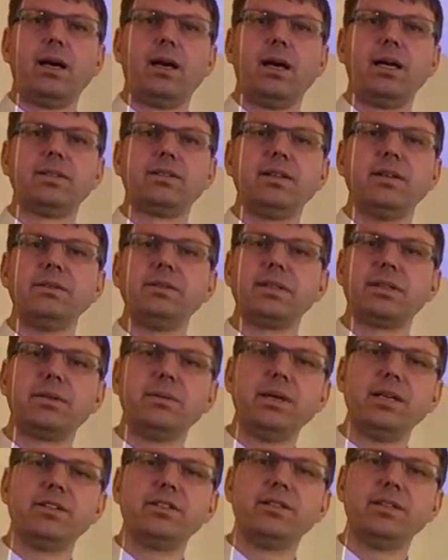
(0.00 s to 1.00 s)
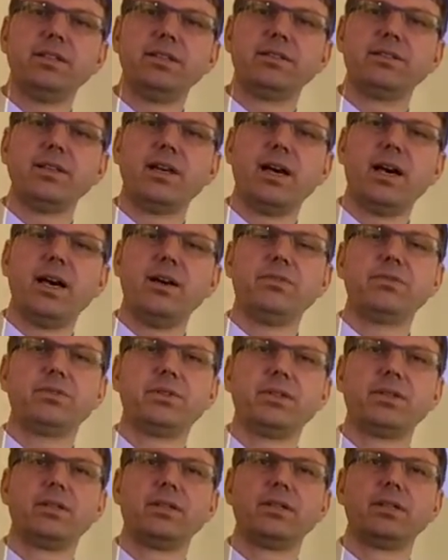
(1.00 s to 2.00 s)
And so the question is,
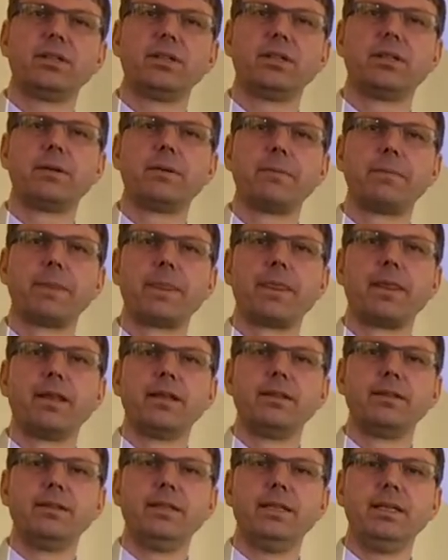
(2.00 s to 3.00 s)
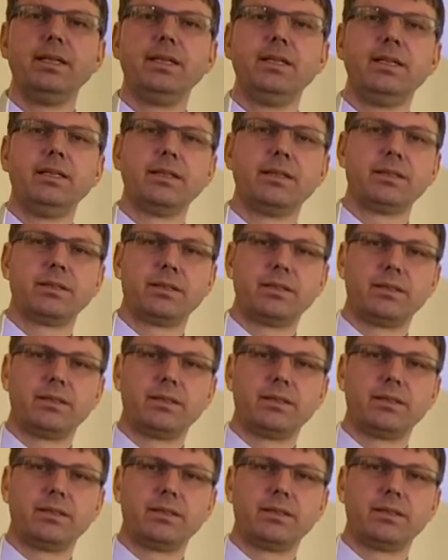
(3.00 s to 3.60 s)
after the